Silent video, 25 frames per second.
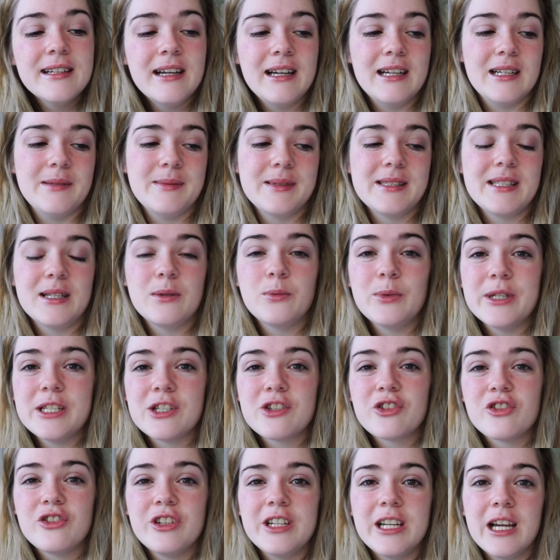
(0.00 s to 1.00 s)
It's like
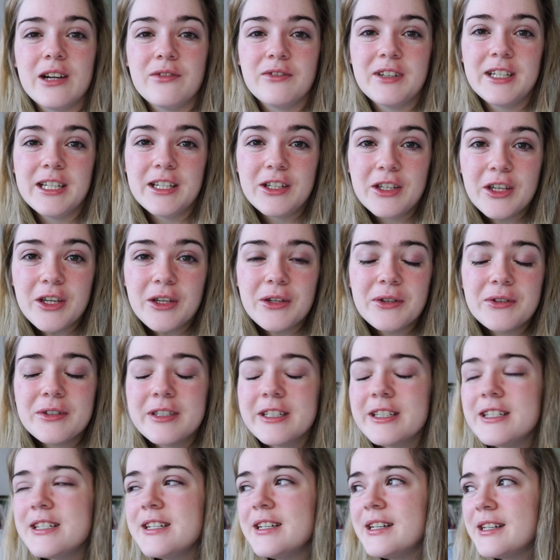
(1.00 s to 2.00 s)
wintry and really cute,
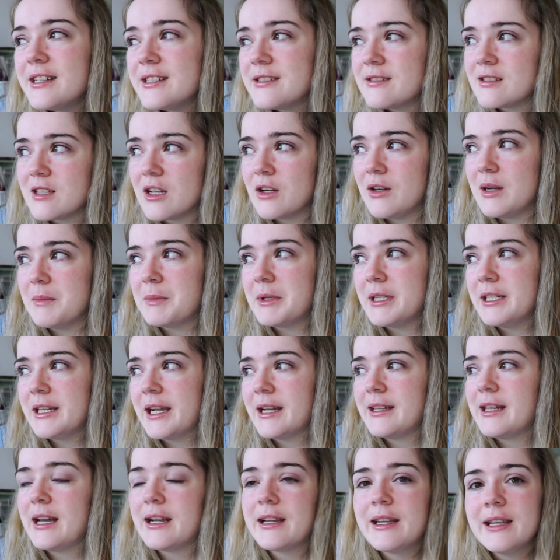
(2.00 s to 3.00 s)
so I'm gonna
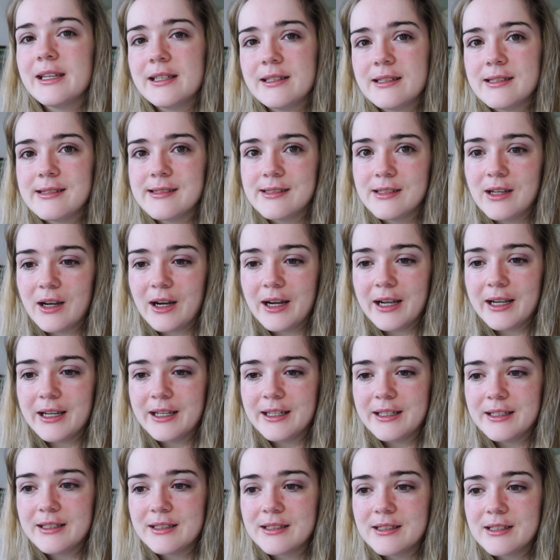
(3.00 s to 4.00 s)
get that kit
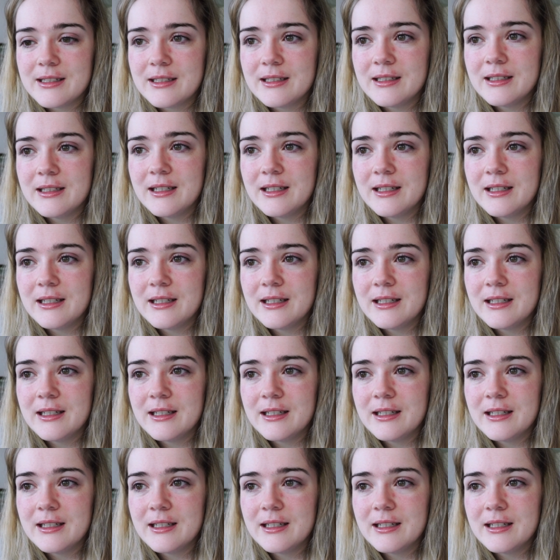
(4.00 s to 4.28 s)
designed,